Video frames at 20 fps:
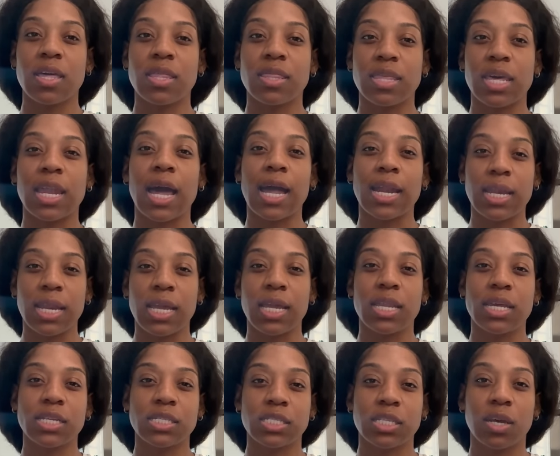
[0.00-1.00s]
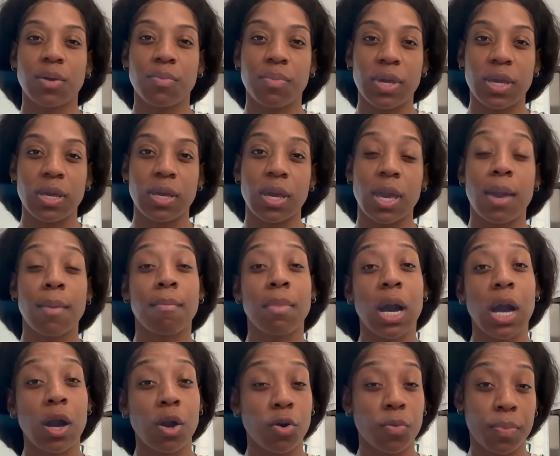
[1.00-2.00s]
that I needed to be, in
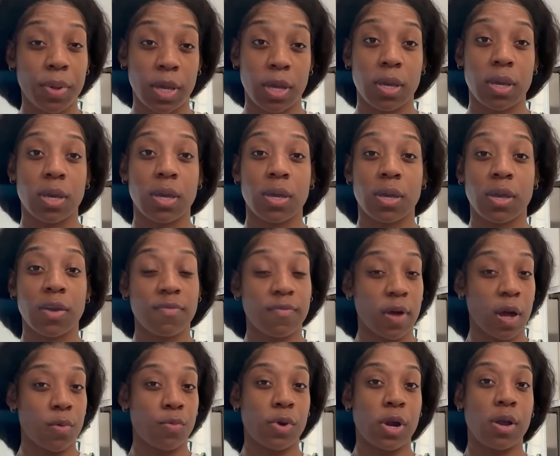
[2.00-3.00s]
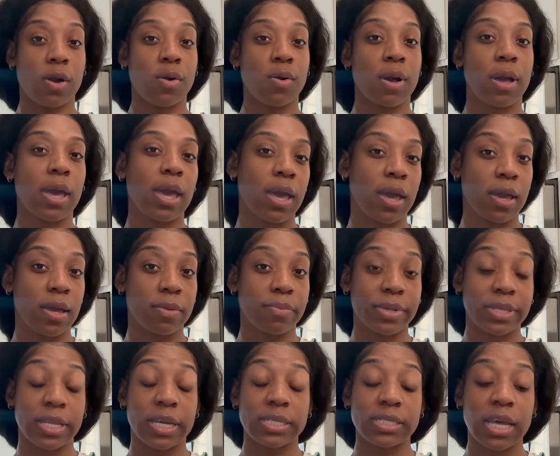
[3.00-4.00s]
my opinion. If I'm wrong, hey,
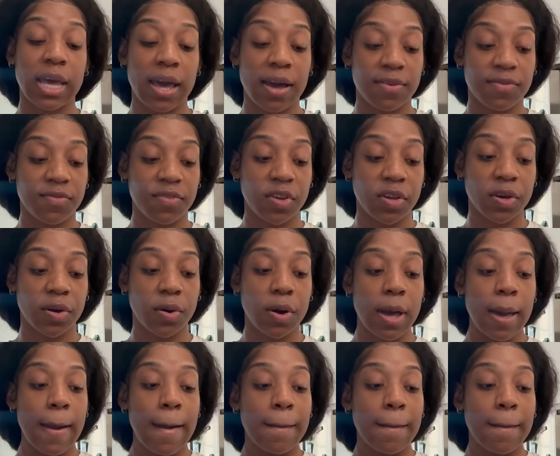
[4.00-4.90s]
but that's how I feel.